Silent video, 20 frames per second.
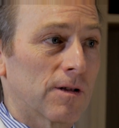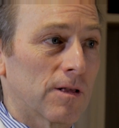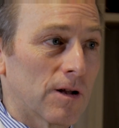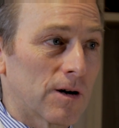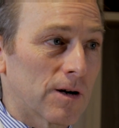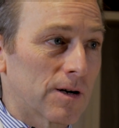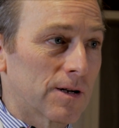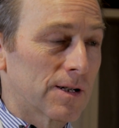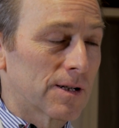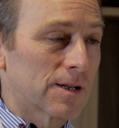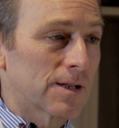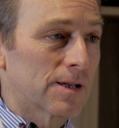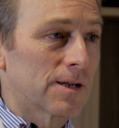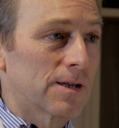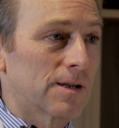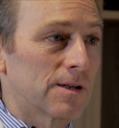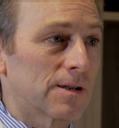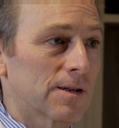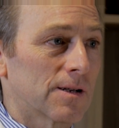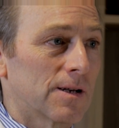lung
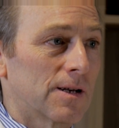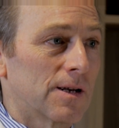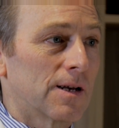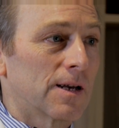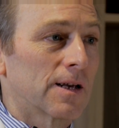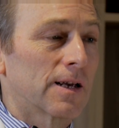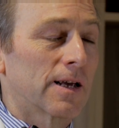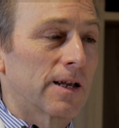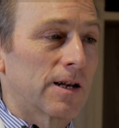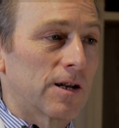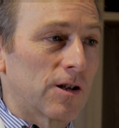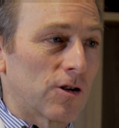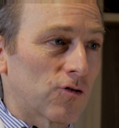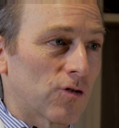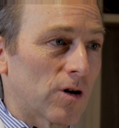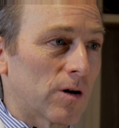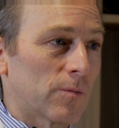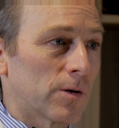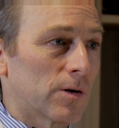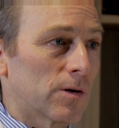disease, kidney
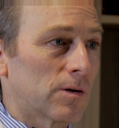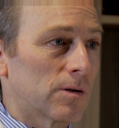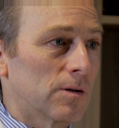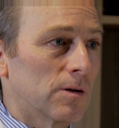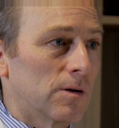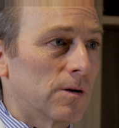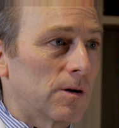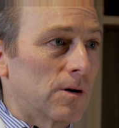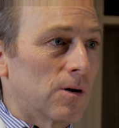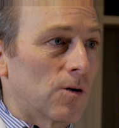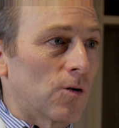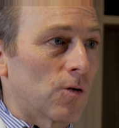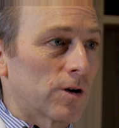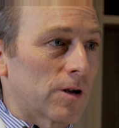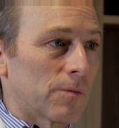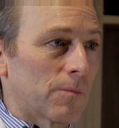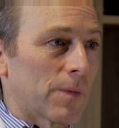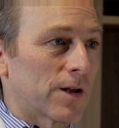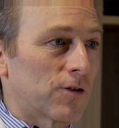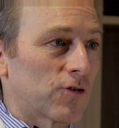trouble, or
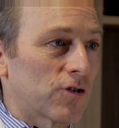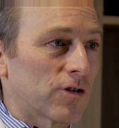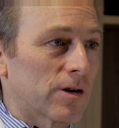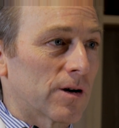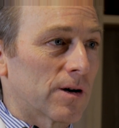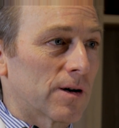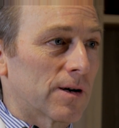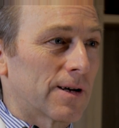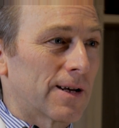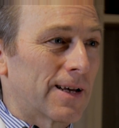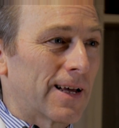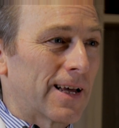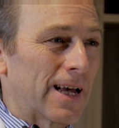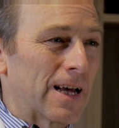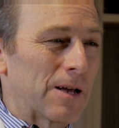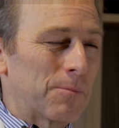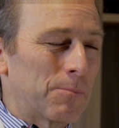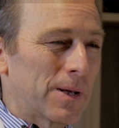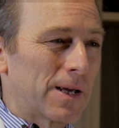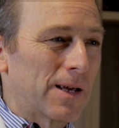dementia,
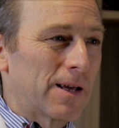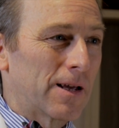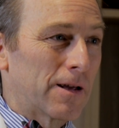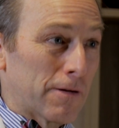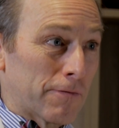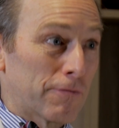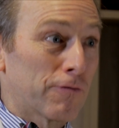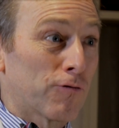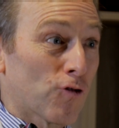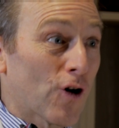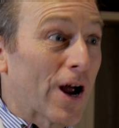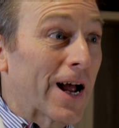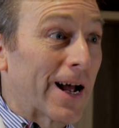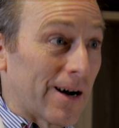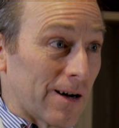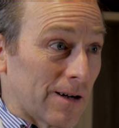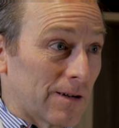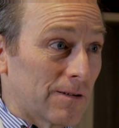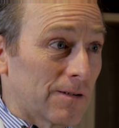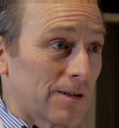and be
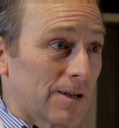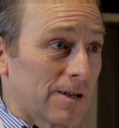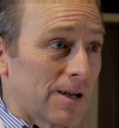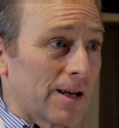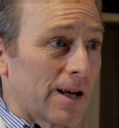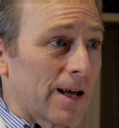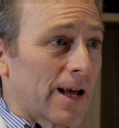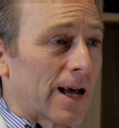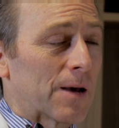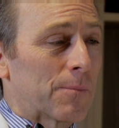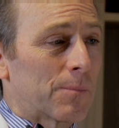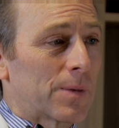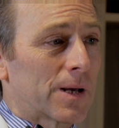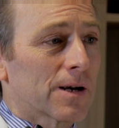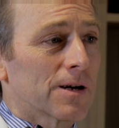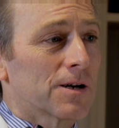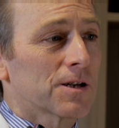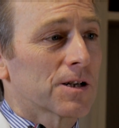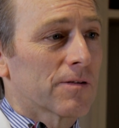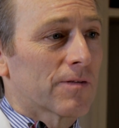frail. And
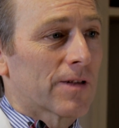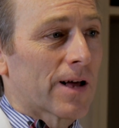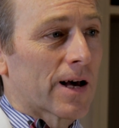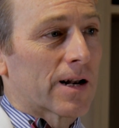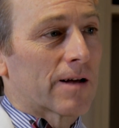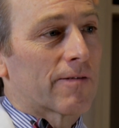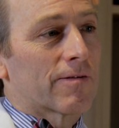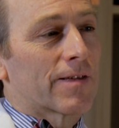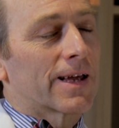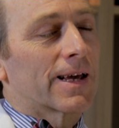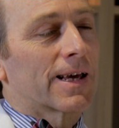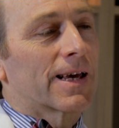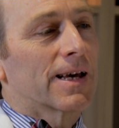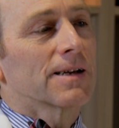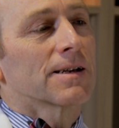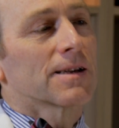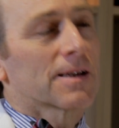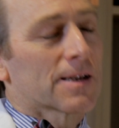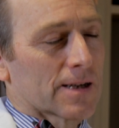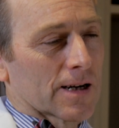because of that, if they
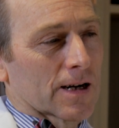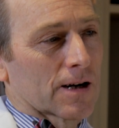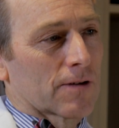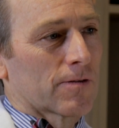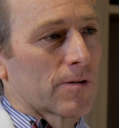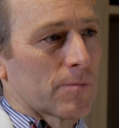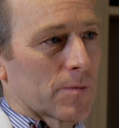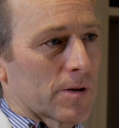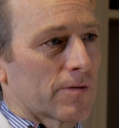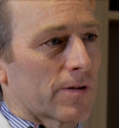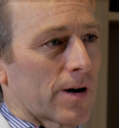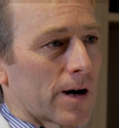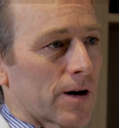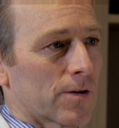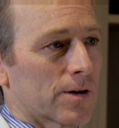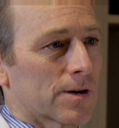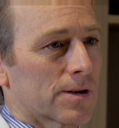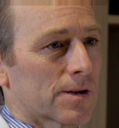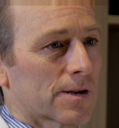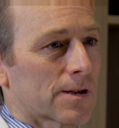get sick from the
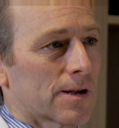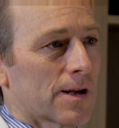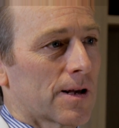virus,